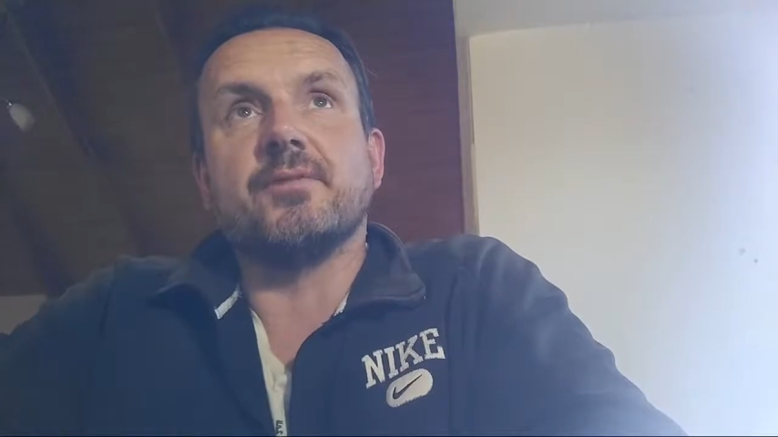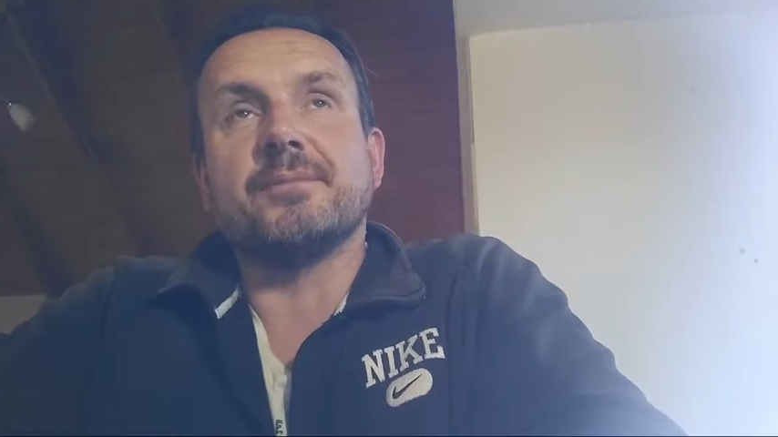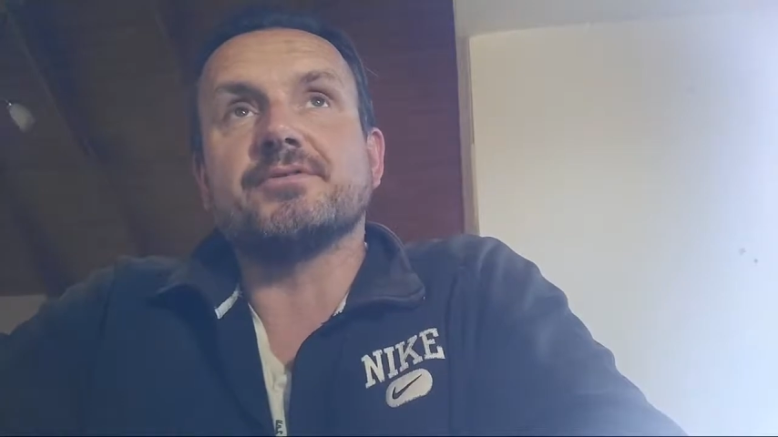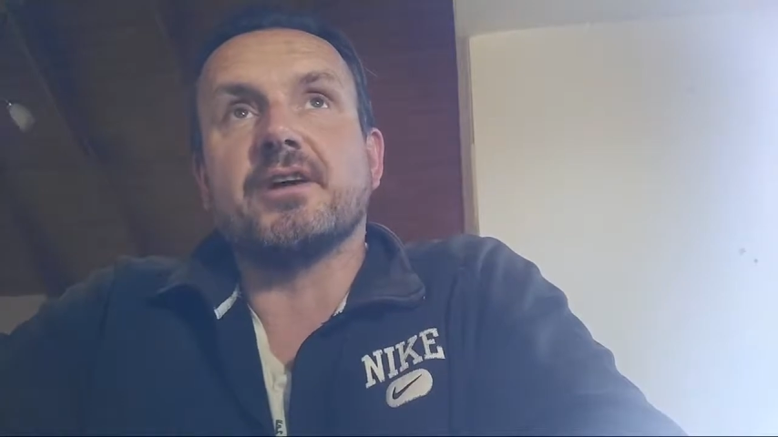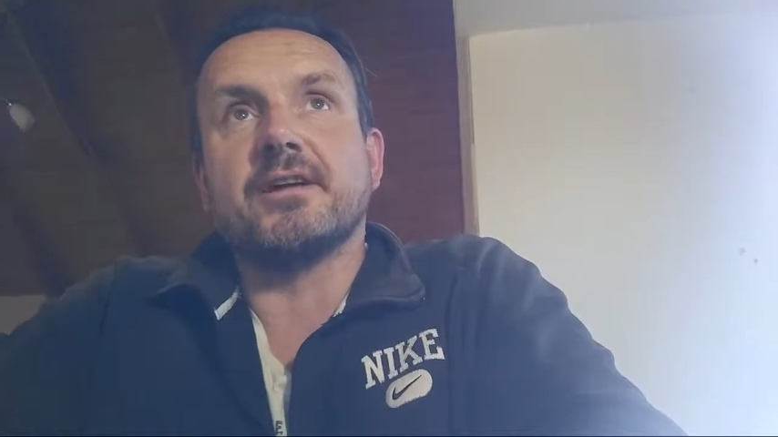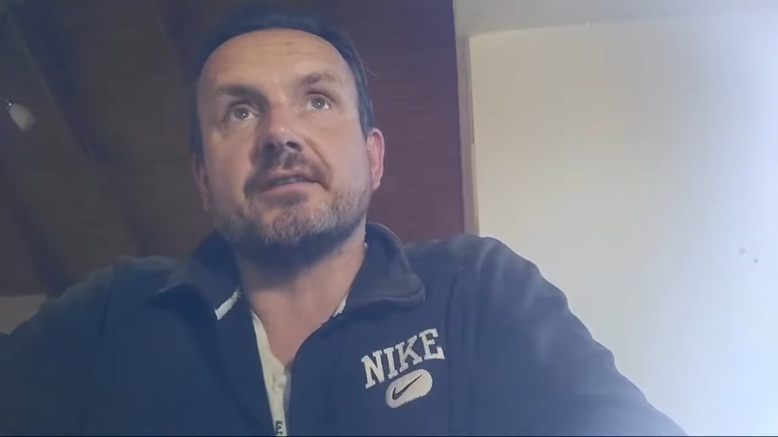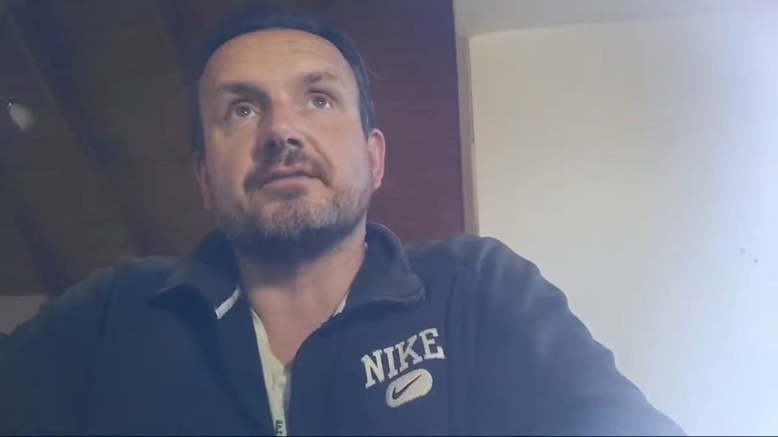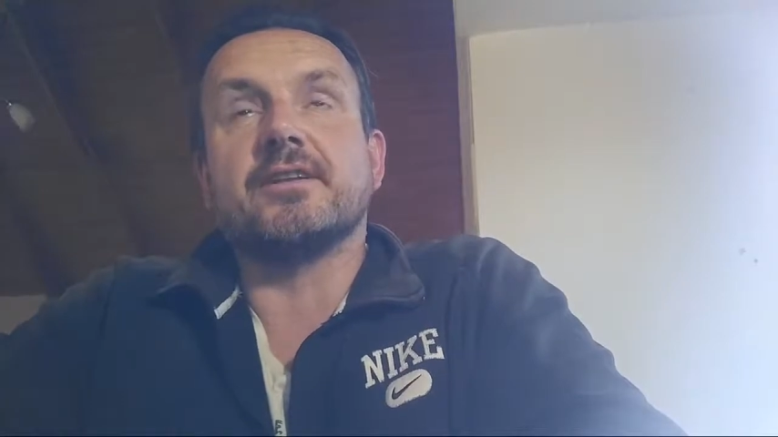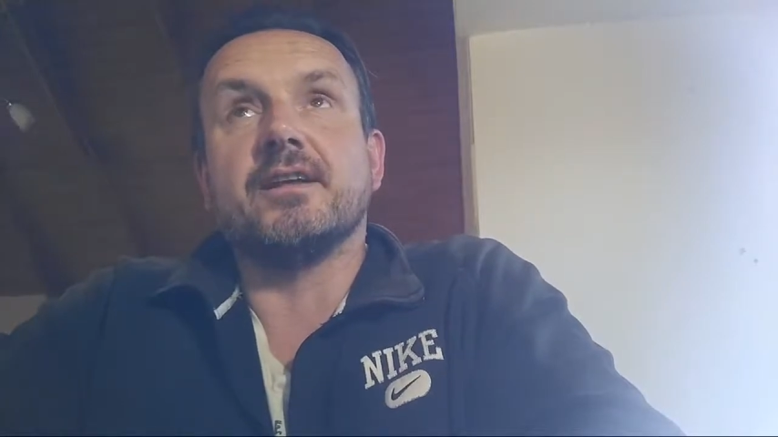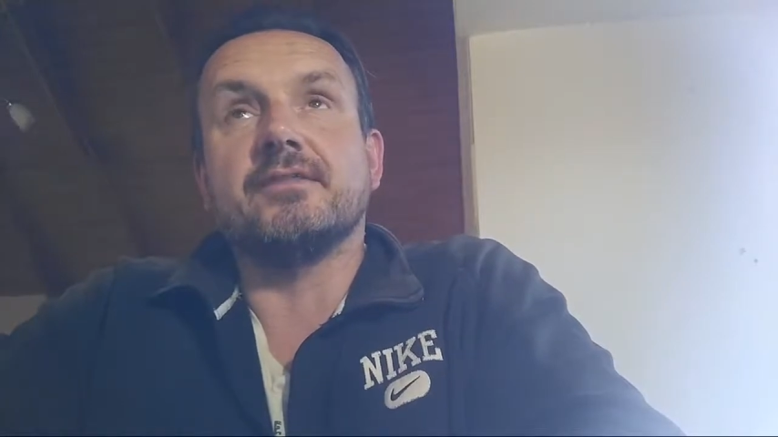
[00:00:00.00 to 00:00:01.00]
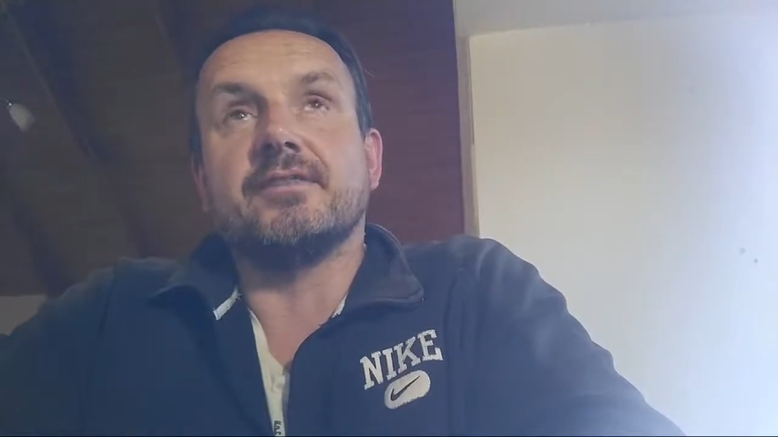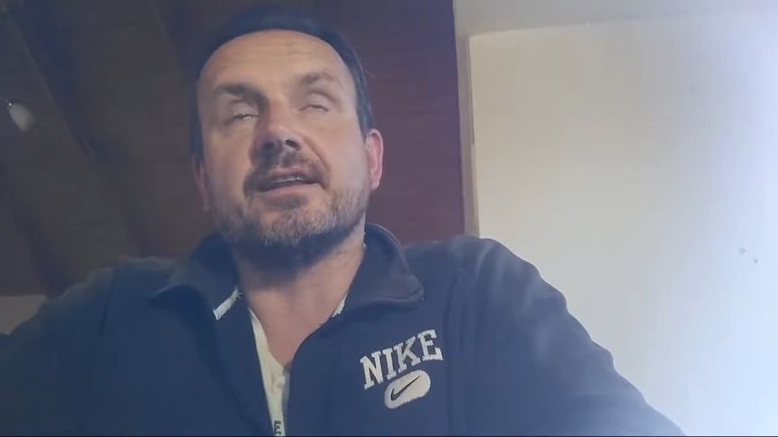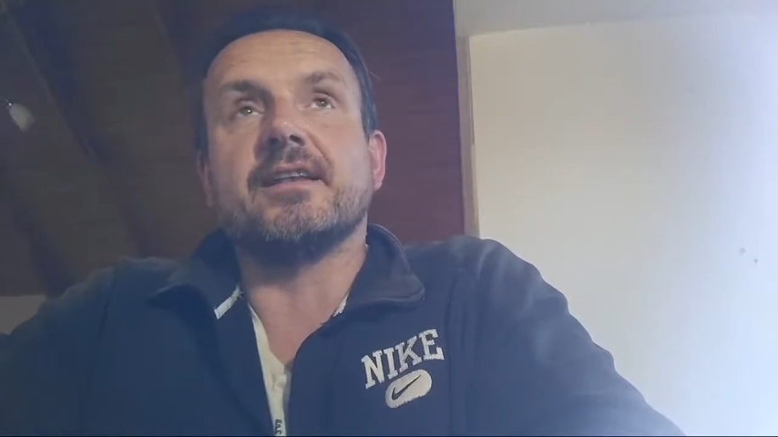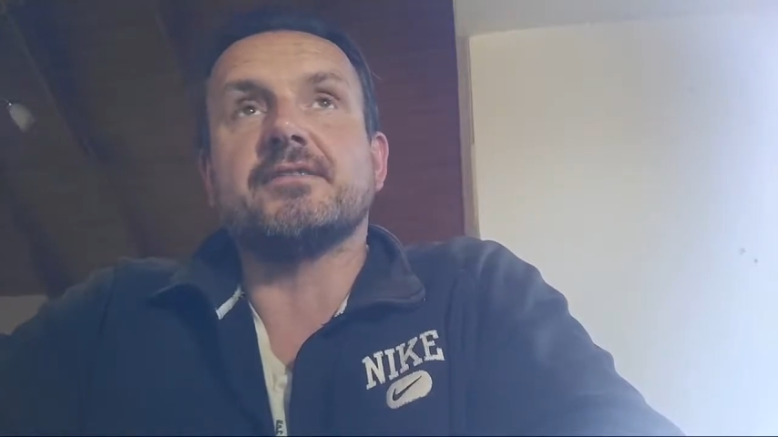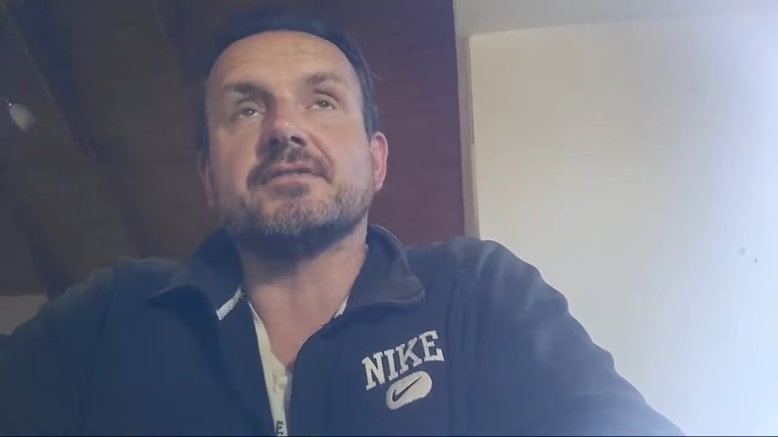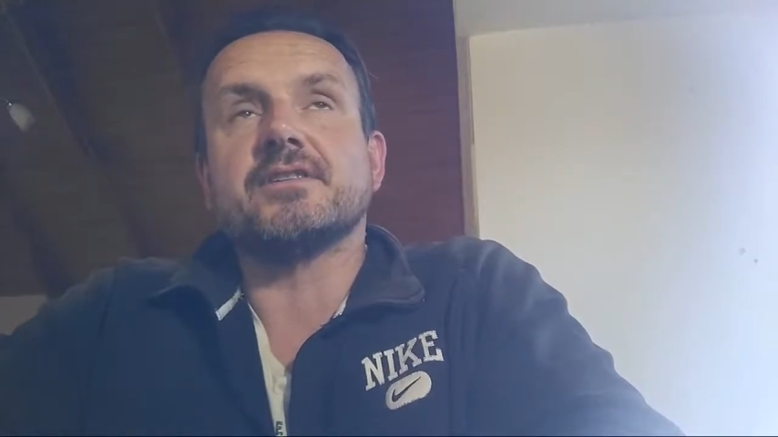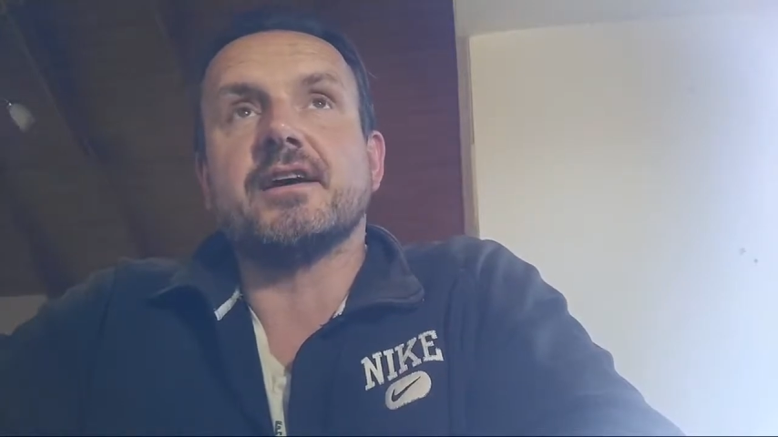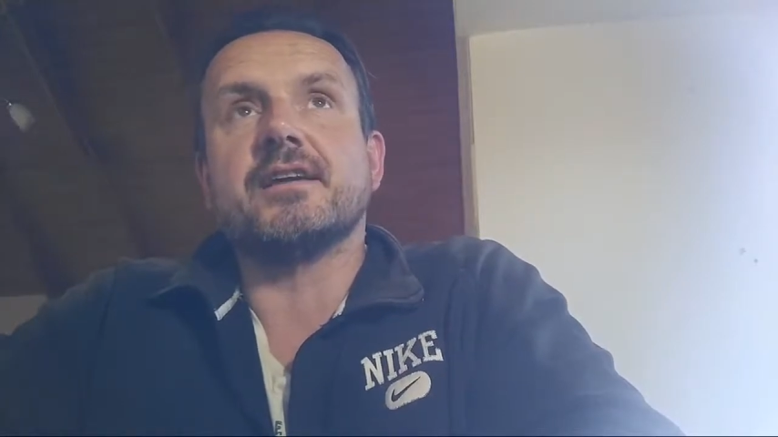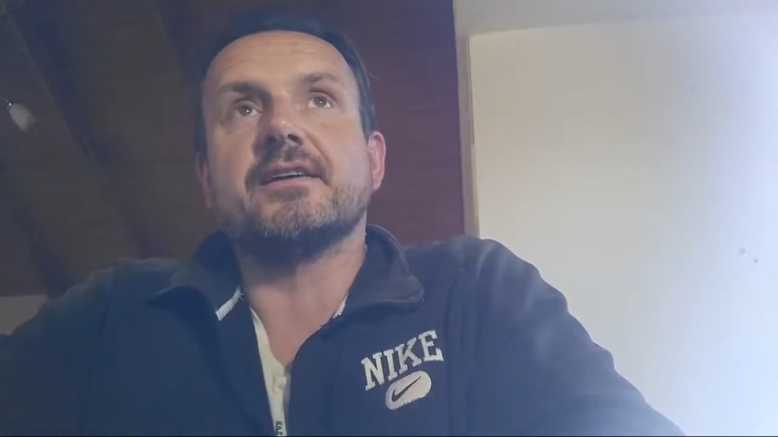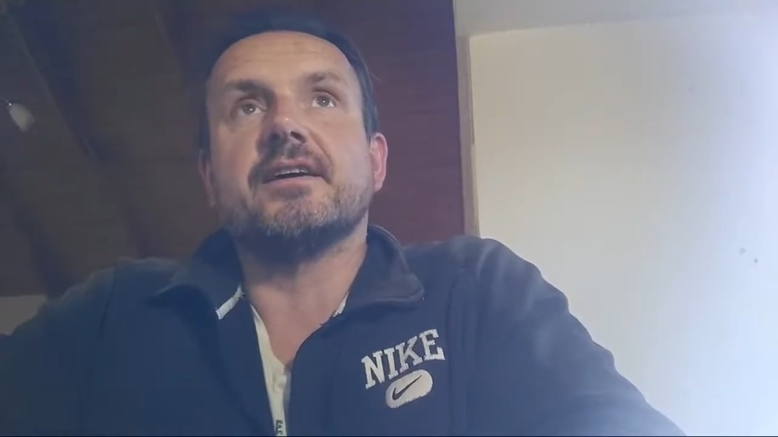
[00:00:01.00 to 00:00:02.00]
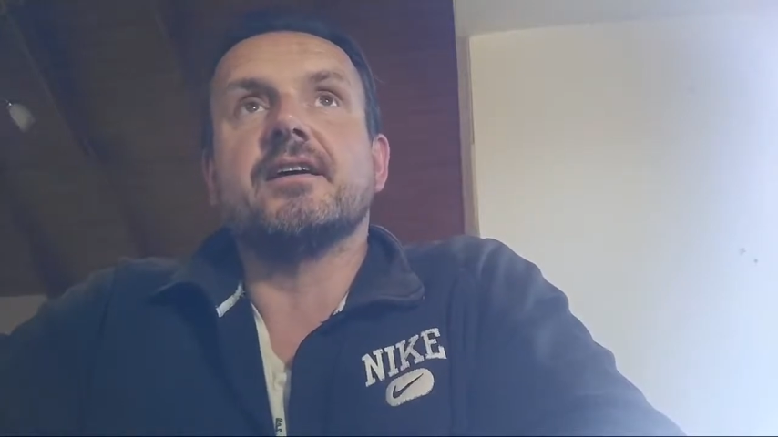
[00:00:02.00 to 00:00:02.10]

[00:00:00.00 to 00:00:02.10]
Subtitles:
website, Divine Life Society,